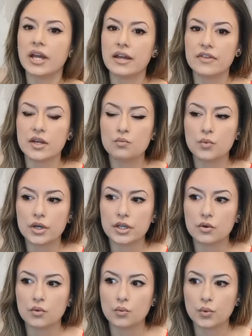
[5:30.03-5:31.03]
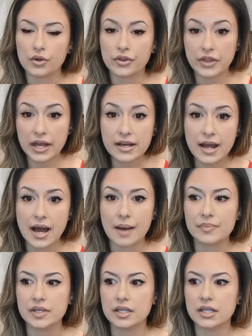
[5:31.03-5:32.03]
And then what will then
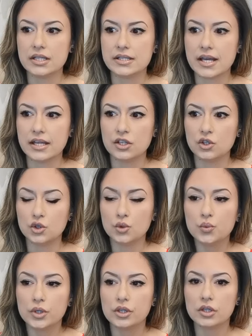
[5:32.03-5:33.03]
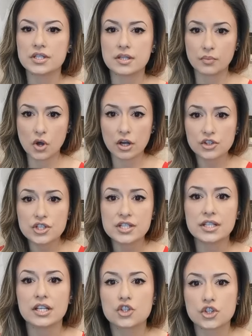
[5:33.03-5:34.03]
happen is then you will
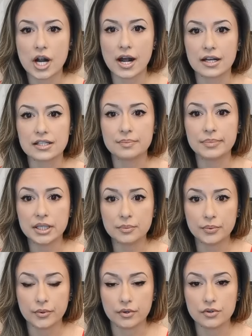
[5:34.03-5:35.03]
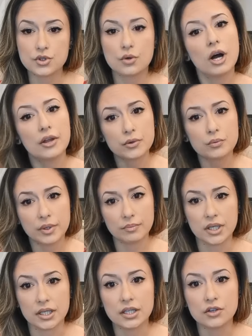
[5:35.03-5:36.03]
subconsciously attract people, so other
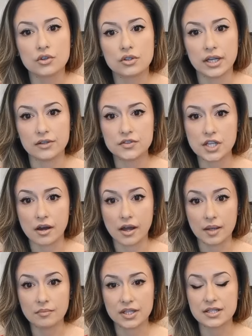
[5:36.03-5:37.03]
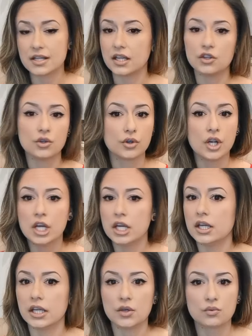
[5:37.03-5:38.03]
women in your lifetime. Let's say you're
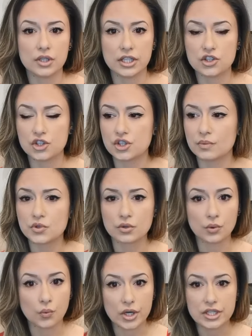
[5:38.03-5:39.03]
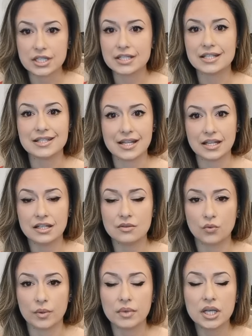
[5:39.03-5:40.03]
in relationships or you're wanting to date
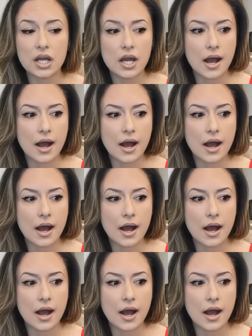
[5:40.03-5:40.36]
women,